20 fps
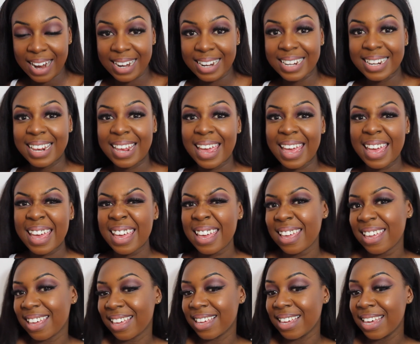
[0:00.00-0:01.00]
And
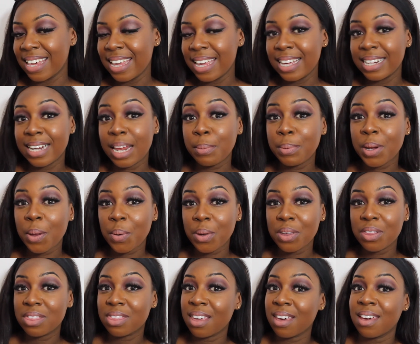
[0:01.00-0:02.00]
yeah, let me know what
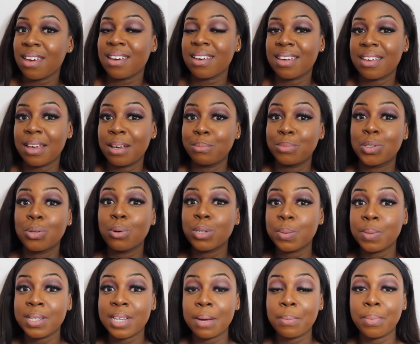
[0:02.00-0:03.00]
you think. Talk
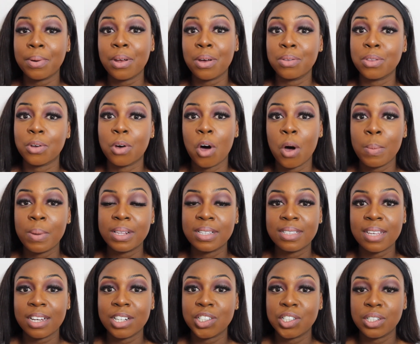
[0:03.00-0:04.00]
to me down below in the comment
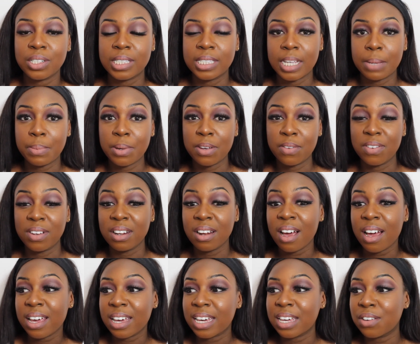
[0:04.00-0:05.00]
section. Tell me if you
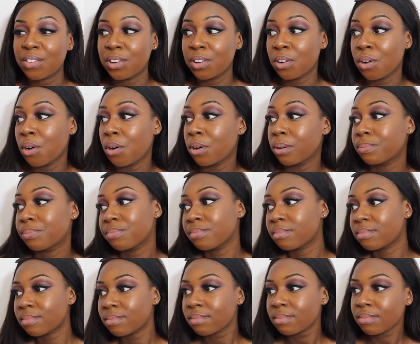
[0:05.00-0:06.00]
like it, if you're not.
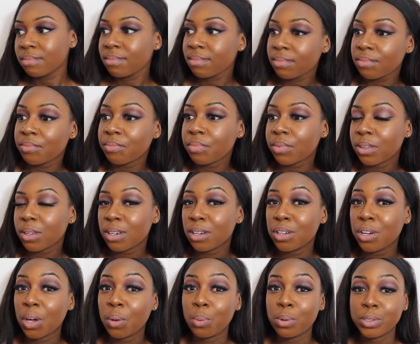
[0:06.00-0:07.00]

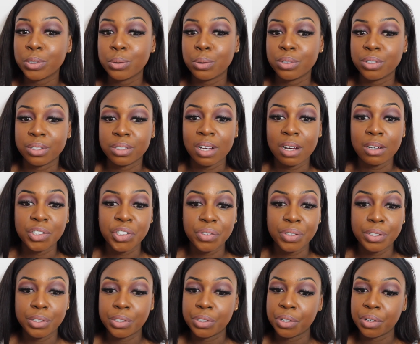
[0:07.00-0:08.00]
You know what sort of styles you're
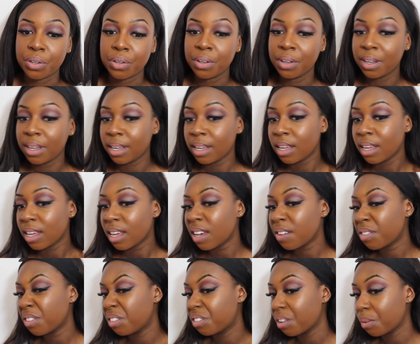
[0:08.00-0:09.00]
into.
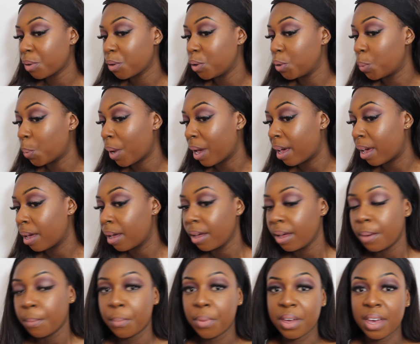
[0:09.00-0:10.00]
If there's something you'd wear.
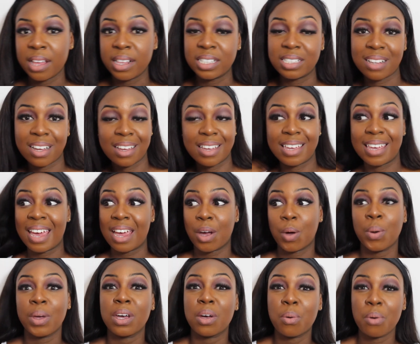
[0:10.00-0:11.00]
But yeah, it's like a
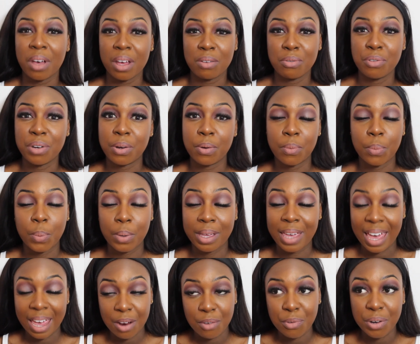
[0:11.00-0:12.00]
get
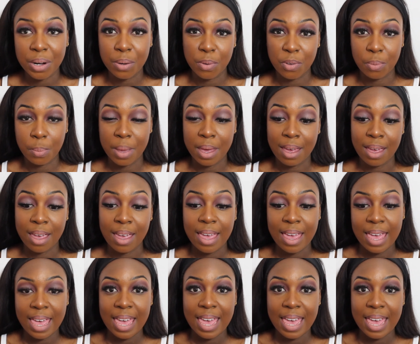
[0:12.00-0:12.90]
ready with me.